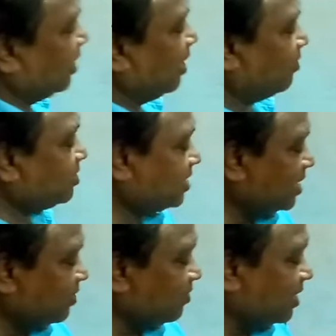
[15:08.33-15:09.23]
11
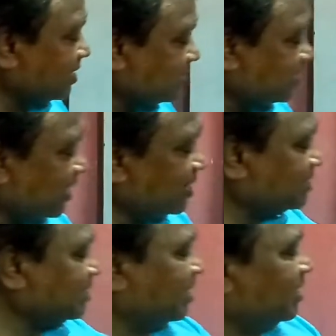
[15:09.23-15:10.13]
centimeter CR
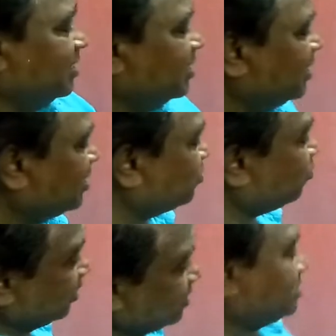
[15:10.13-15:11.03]
is there, so
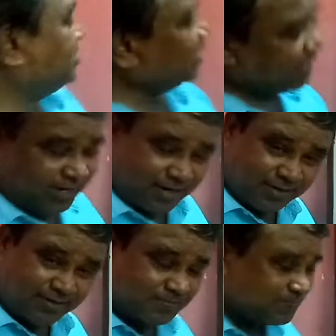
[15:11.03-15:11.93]
what is dr?
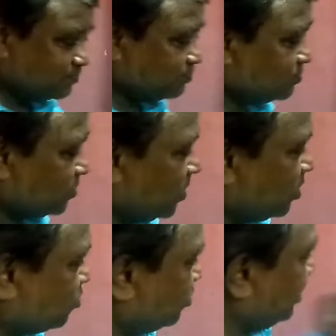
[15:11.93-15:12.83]

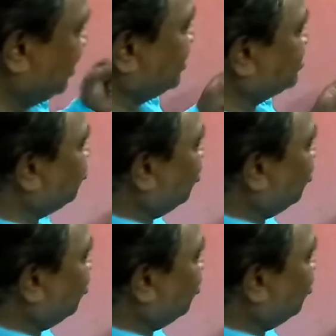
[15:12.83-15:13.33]
So dr is